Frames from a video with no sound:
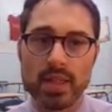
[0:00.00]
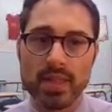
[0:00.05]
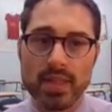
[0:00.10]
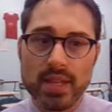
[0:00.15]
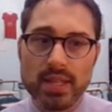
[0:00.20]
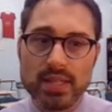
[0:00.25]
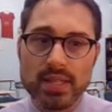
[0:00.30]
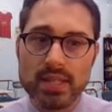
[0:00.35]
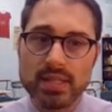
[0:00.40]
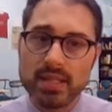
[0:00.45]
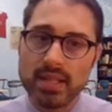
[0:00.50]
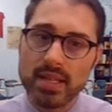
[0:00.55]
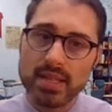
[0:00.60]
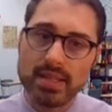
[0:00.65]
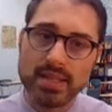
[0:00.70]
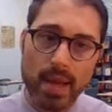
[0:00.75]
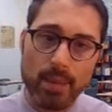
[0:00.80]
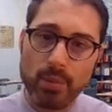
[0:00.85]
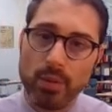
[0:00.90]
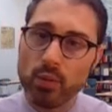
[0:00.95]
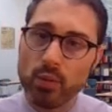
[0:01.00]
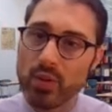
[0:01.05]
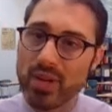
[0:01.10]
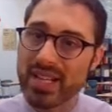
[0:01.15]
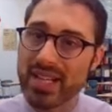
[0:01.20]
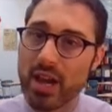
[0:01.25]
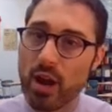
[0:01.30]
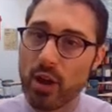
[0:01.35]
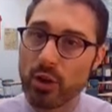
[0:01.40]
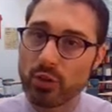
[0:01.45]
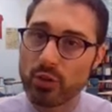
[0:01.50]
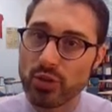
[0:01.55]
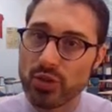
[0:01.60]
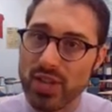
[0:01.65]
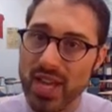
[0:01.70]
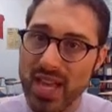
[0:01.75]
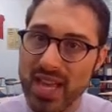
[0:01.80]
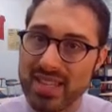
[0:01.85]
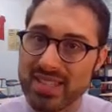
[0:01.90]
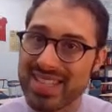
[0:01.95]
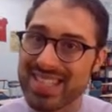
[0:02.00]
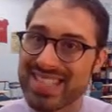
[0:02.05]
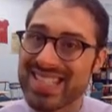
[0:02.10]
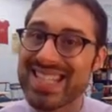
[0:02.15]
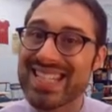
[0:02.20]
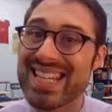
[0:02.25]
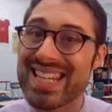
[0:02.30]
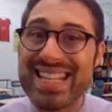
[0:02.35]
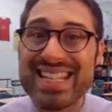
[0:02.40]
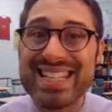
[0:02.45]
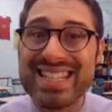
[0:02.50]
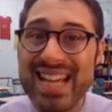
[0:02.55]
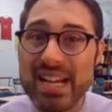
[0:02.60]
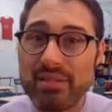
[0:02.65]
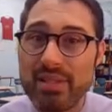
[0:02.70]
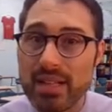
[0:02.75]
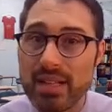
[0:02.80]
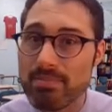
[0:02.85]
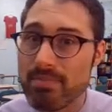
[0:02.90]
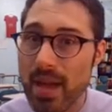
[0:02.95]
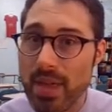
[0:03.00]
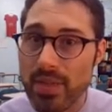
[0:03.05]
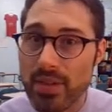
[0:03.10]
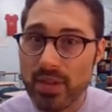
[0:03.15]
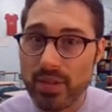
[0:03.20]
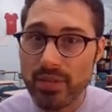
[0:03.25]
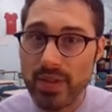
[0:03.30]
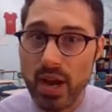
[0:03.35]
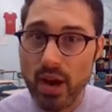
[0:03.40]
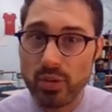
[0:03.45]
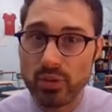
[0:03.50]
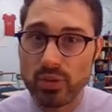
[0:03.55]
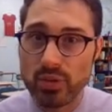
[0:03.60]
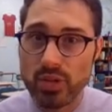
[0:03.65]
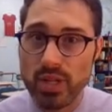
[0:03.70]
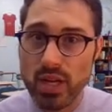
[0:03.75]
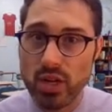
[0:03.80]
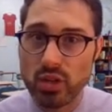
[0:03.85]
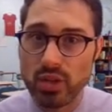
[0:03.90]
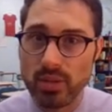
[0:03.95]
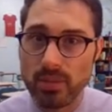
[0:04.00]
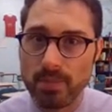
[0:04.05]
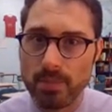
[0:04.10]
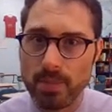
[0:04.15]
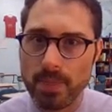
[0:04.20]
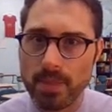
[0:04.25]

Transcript: This is an example of what a character says. It's an indirect method of characterization.